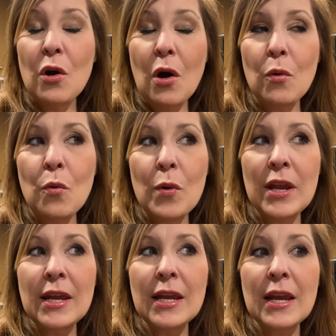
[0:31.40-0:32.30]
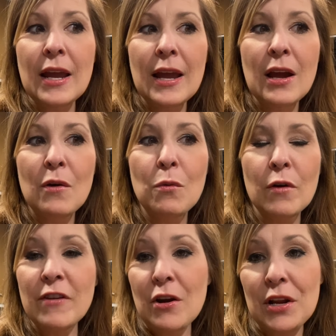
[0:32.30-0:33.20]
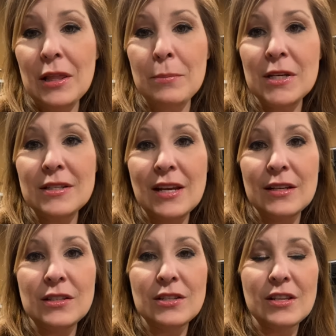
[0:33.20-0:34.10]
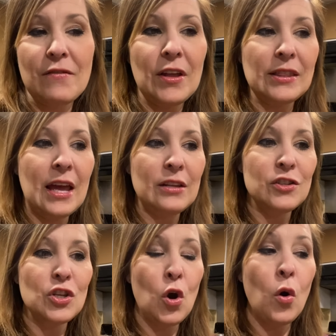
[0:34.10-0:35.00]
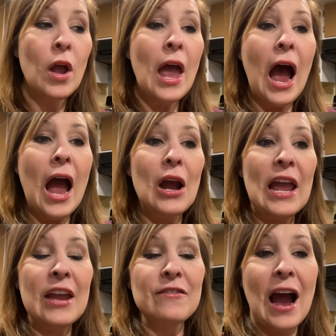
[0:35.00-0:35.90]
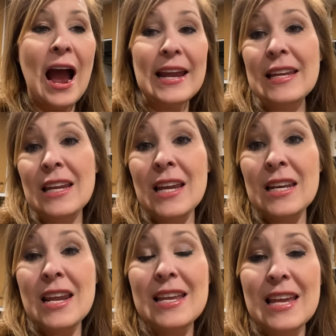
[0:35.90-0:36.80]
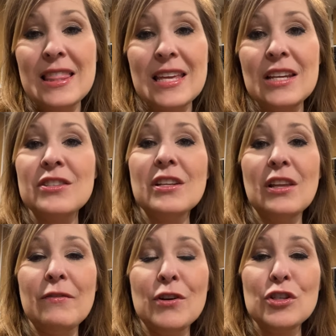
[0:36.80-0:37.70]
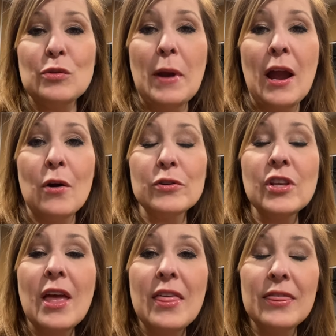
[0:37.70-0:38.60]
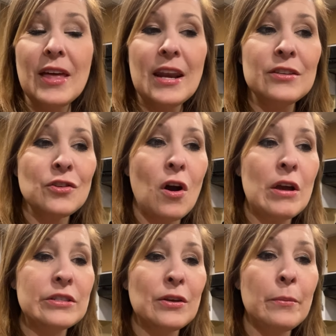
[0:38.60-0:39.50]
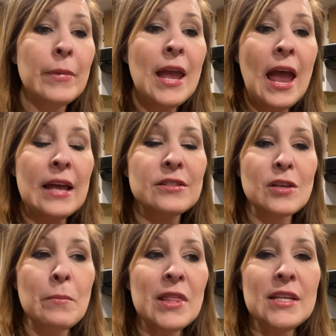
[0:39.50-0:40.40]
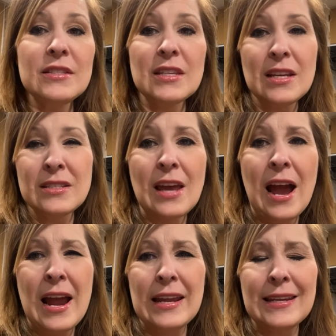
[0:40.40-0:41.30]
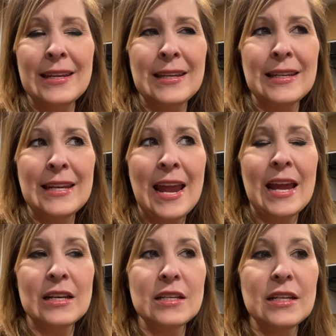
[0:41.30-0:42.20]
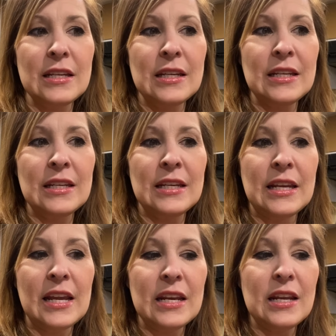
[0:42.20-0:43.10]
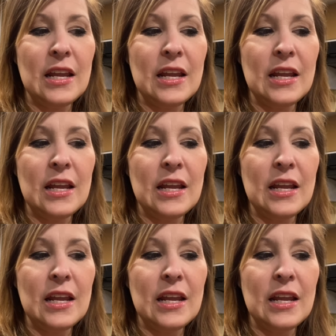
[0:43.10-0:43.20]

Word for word: we were very limited to stuff like that. So if I can get things delivered to my house, that is awesome. And some of these things I can't get